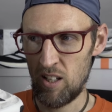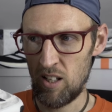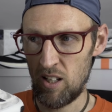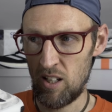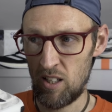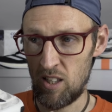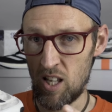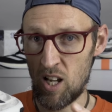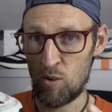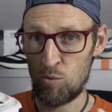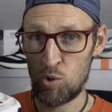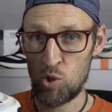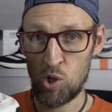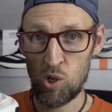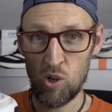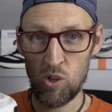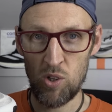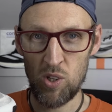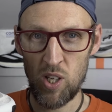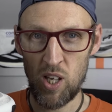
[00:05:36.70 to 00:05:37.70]
And that was a
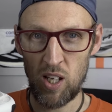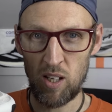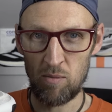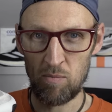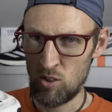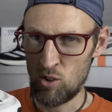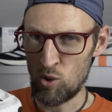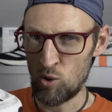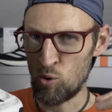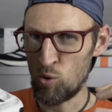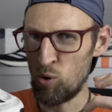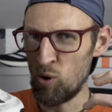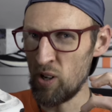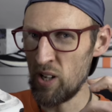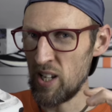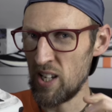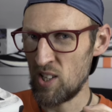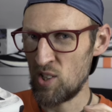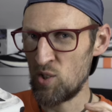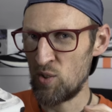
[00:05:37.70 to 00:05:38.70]
good thing. Not
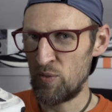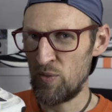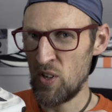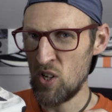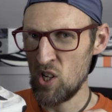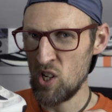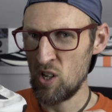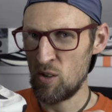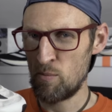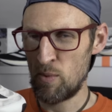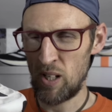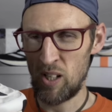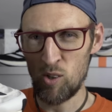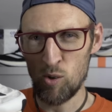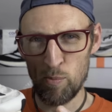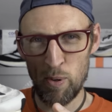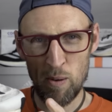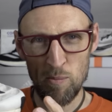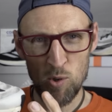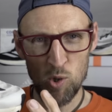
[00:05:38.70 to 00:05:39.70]
quite as firm, a
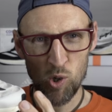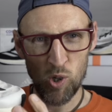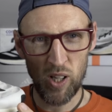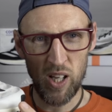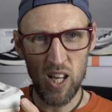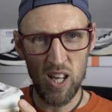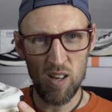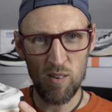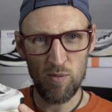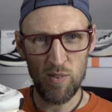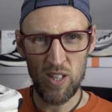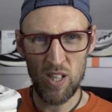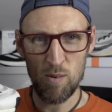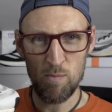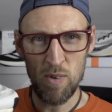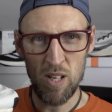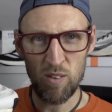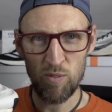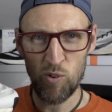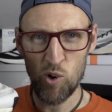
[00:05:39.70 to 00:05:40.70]
little bit more give in the
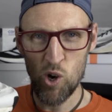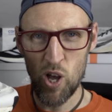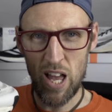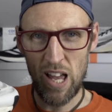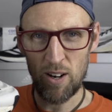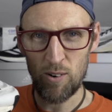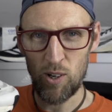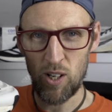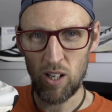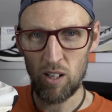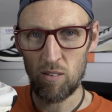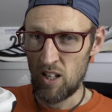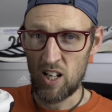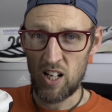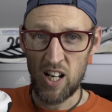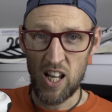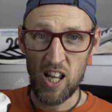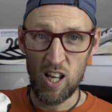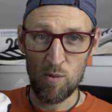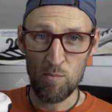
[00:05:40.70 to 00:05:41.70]
midfoot area.
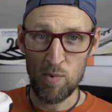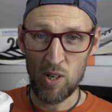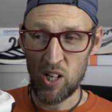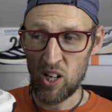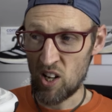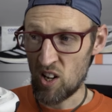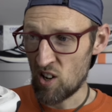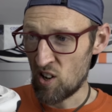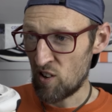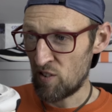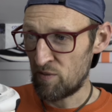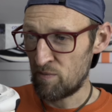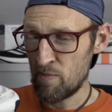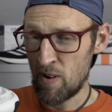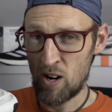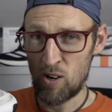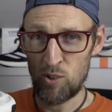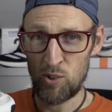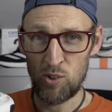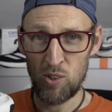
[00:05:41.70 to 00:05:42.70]
And hitting my half
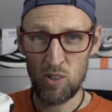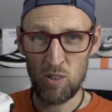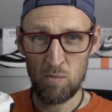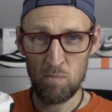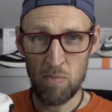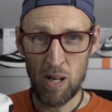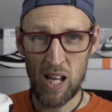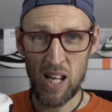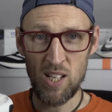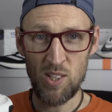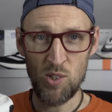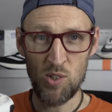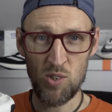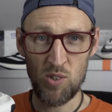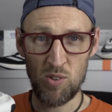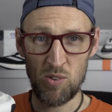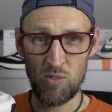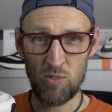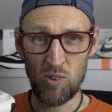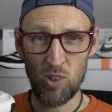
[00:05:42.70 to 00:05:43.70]
marathon
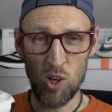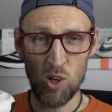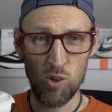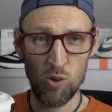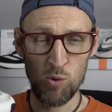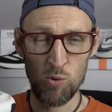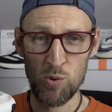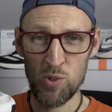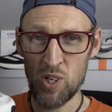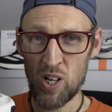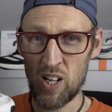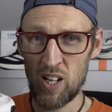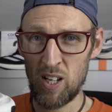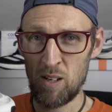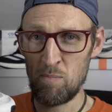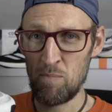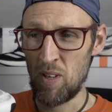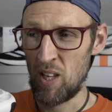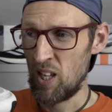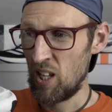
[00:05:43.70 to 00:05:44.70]
pace goal
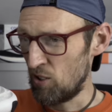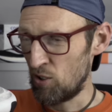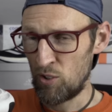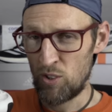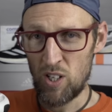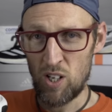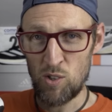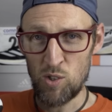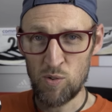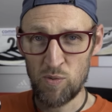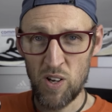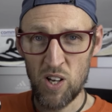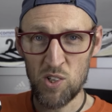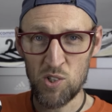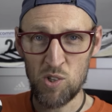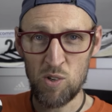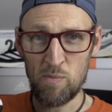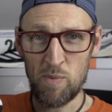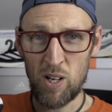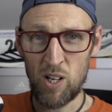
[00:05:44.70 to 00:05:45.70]
time on those
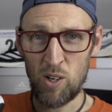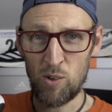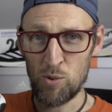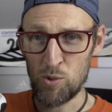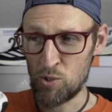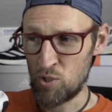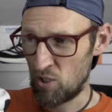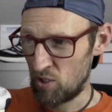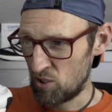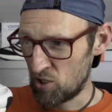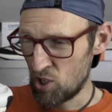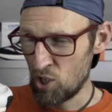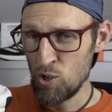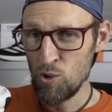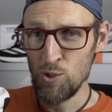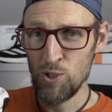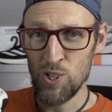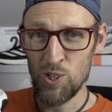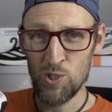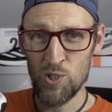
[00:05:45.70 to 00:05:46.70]
faster miles
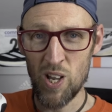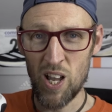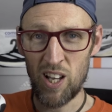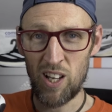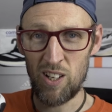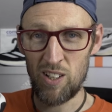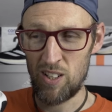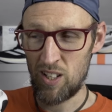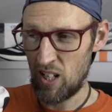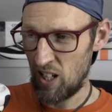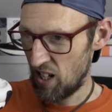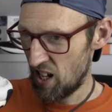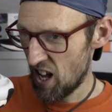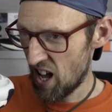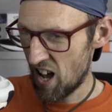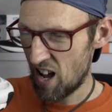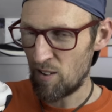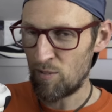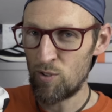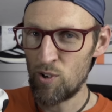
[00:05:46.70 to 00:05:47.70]
to the second
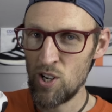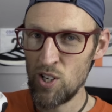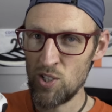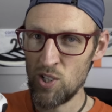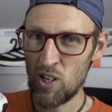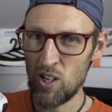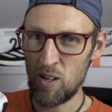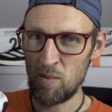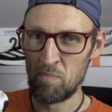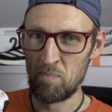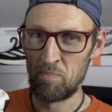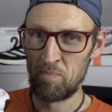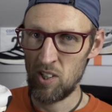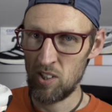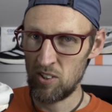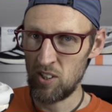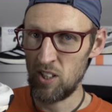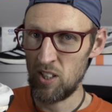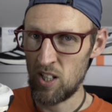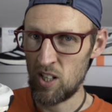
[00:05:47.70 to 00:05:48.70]
every time.
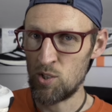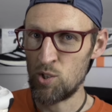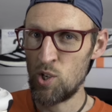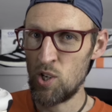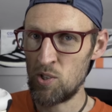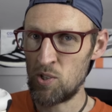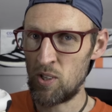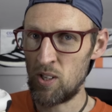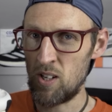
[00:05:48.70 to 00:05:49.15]
I think that says a